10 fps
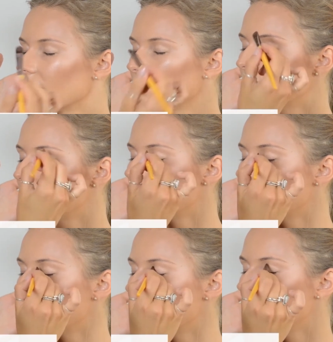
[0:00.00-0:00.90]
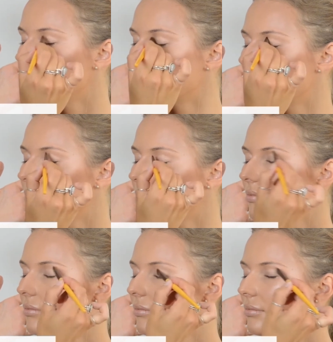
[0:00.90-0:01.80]
flat brush.
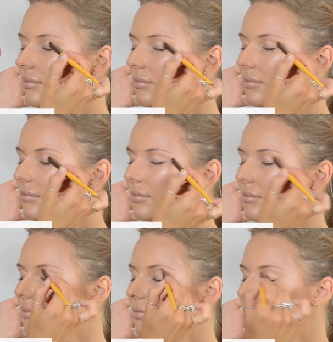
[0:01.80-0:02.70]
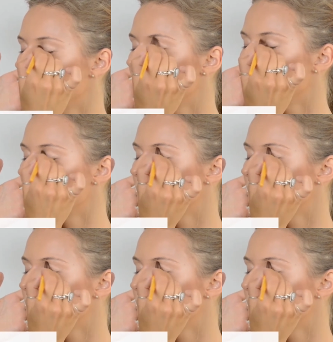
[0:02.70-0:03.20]
Just working it all over the lid.